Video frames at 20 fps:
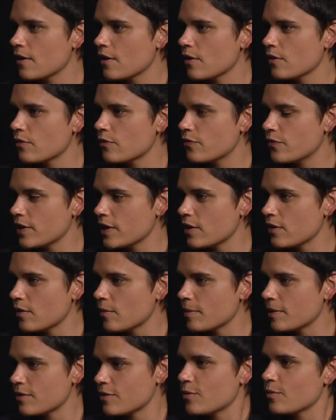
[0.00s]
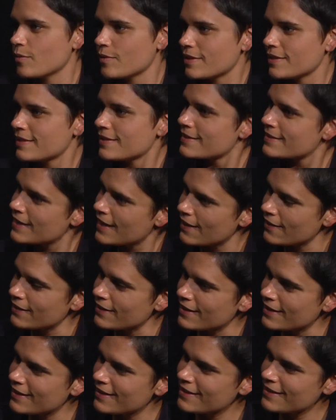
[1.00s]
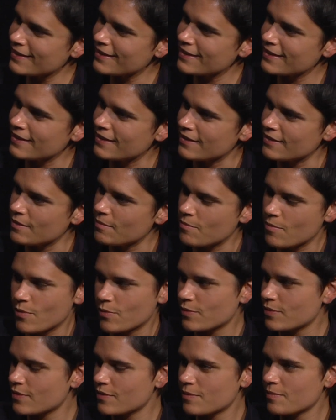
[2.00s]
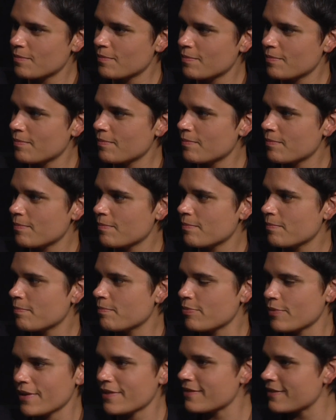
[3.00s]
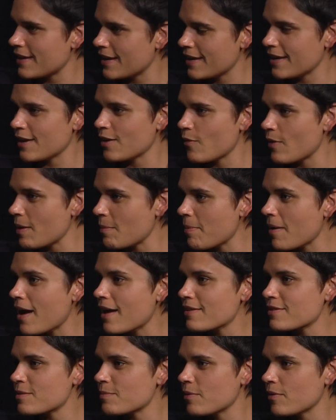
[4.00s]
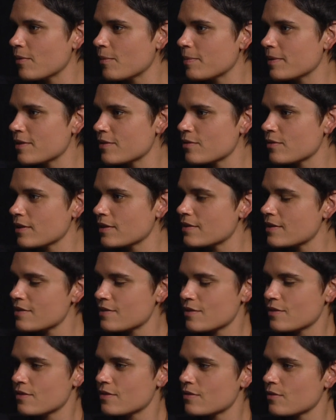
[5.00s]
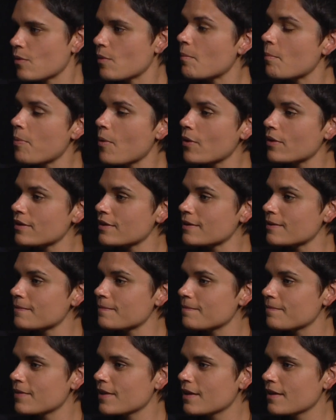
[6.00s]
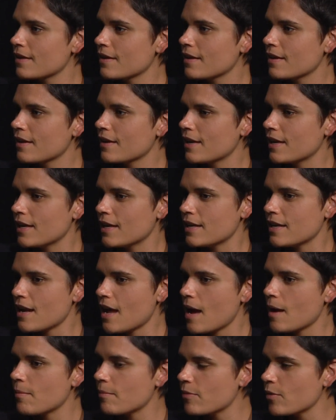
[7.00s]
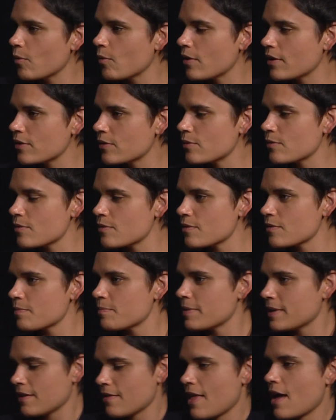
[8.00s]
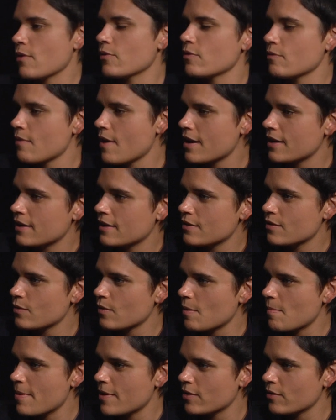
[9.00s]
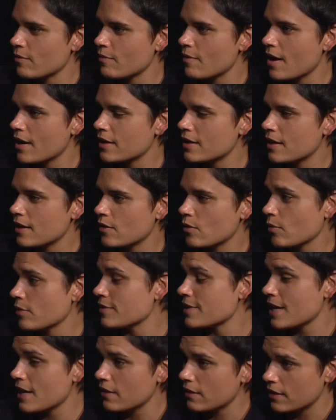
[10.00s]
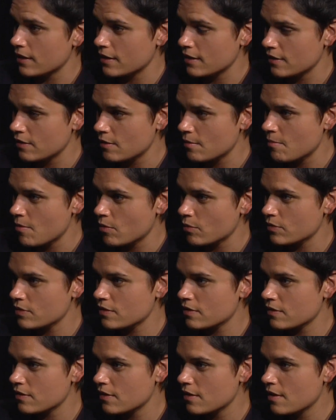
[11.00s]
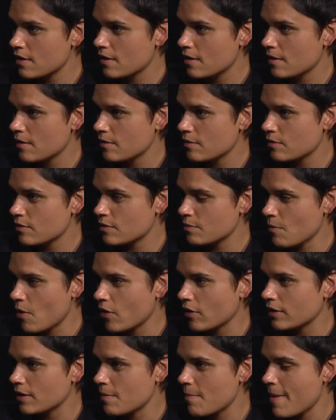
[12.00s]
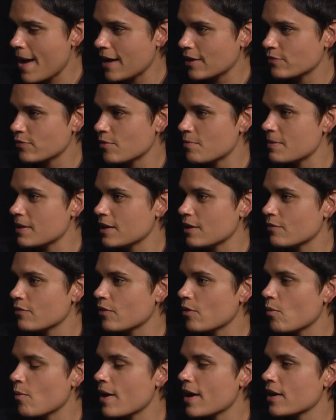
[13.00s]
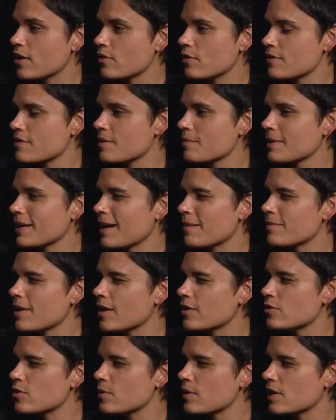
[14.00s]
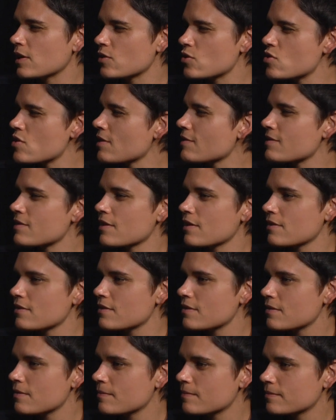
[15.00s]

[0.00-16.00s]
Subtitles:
feel, because you want to tell it in the most breathtaking way possible, because you're like, this is so important, and I'm the one who's been allowed to write it, so I better write it or tell it in the most smart, impactful, meaningful way, or else I'm not doing it justice.